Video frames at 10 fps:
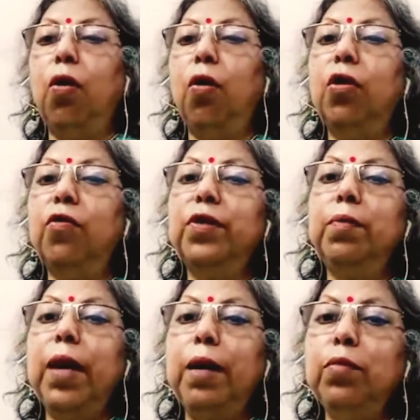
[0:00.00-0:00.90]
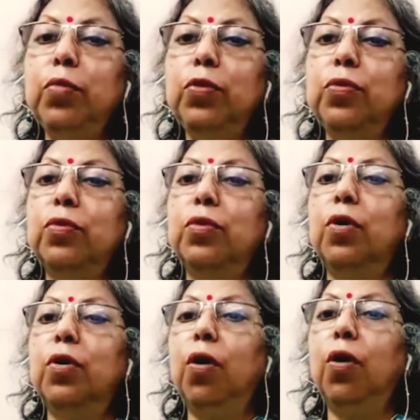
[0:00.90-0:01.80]
or of the bamboo
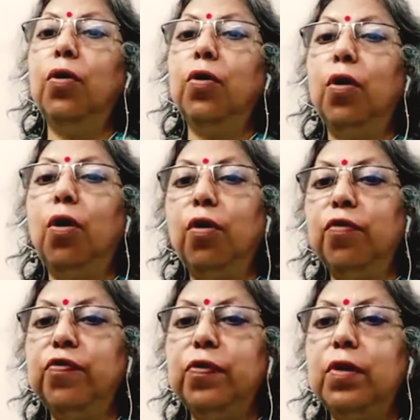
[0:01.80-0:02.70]
or of